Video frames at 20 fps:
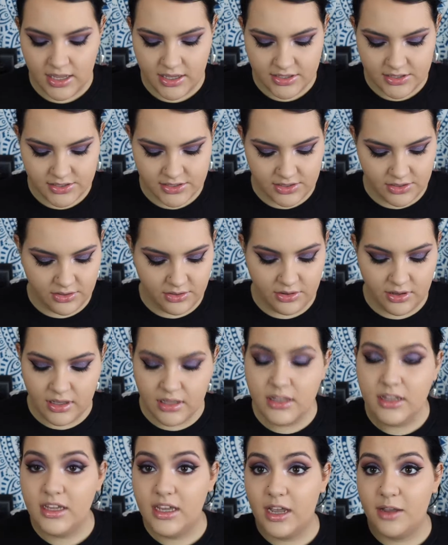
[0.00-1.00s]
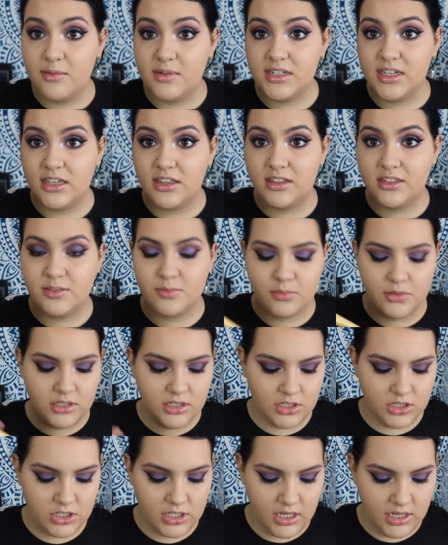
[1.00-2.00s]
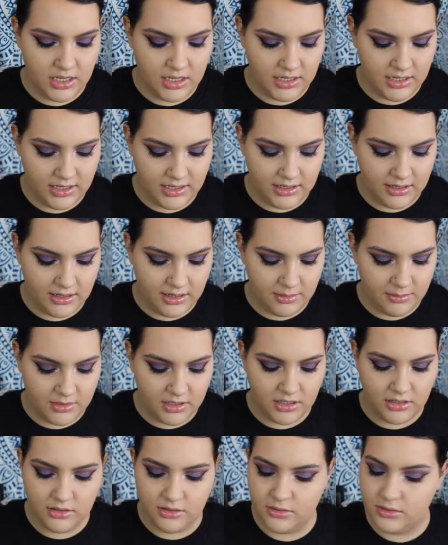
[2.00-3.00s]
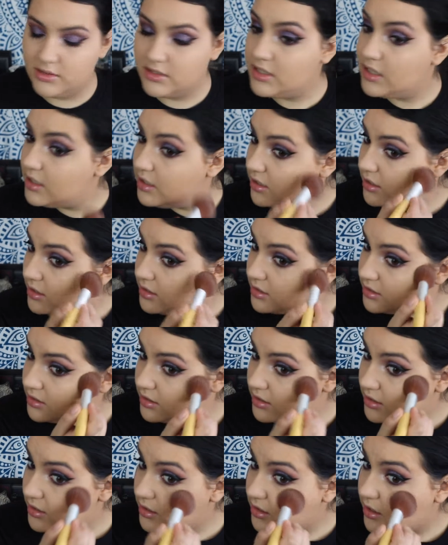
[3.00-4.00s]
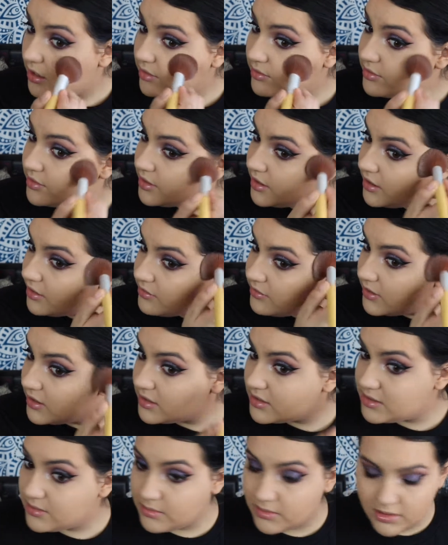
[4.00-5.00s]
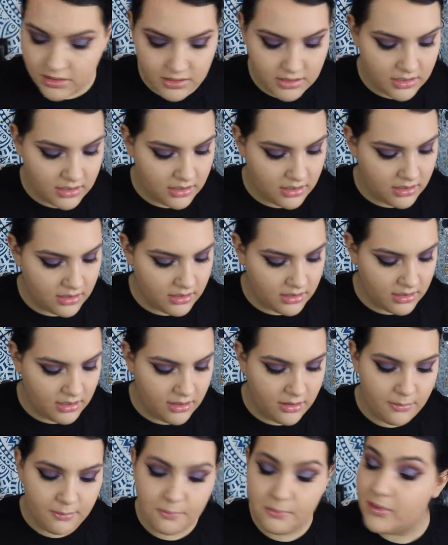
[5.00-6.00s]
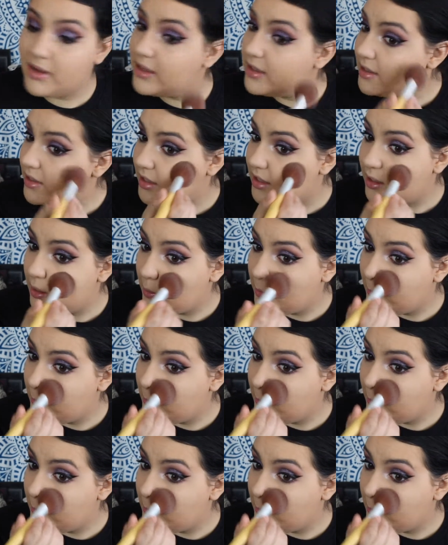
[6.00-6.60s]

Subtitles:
So I'm going to take this brush, and I'm going to use the Cover FX one on my